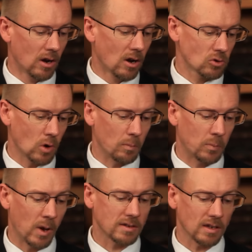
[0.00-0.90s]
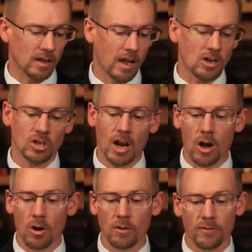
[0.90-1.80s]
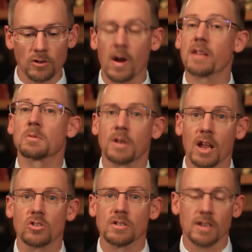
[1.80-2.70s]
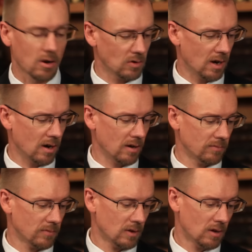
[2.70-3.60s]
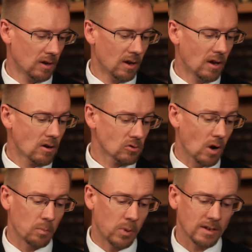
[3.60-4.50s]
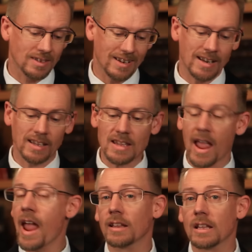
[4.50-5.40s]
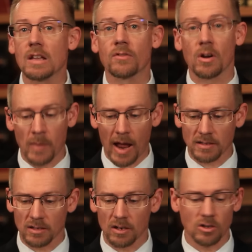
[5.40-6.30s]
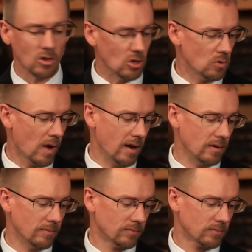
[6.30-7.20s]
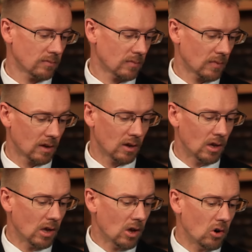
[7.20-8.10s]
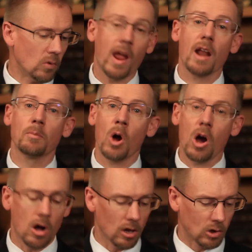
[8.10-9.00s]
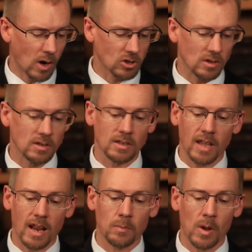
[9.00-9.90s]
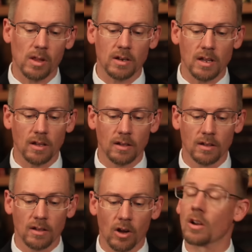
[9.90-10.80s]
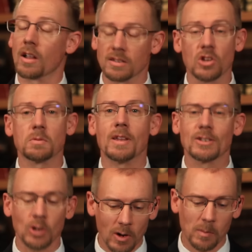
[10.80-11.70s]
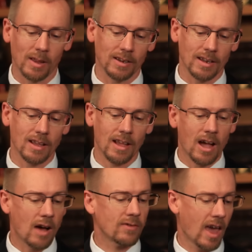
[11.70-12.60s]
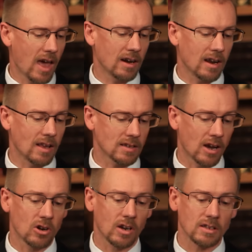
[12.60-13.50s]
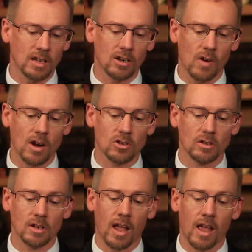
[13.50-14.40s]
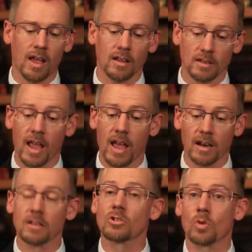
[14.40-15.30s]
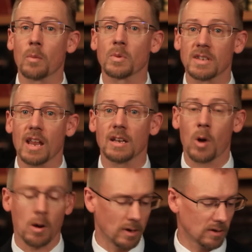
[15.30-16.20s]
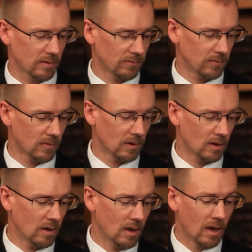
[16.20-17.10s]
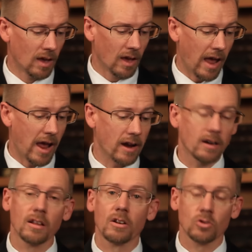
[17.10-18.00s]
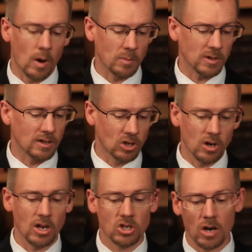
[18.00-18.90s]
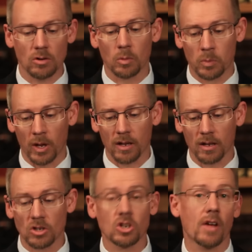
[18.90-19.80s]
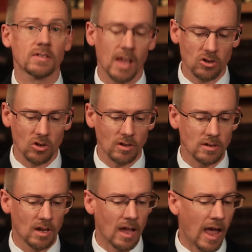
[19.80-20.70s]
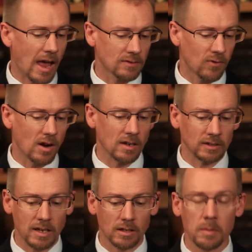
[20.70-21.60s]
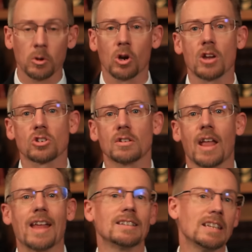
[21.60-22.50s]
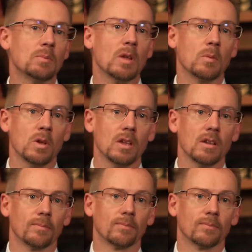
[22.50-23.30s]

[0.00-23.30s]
Trump picks Elaine Chao for Transportation Secretary. Trump picks Nikki Haley for Ambassador to UN. Rand Paul questions sustainability or excuse me, suitability of candidates under consideration to, to head Trump State Department. And Trump's Attorney General pick, Jeff Sessions, has fought illegal immigration and TPP.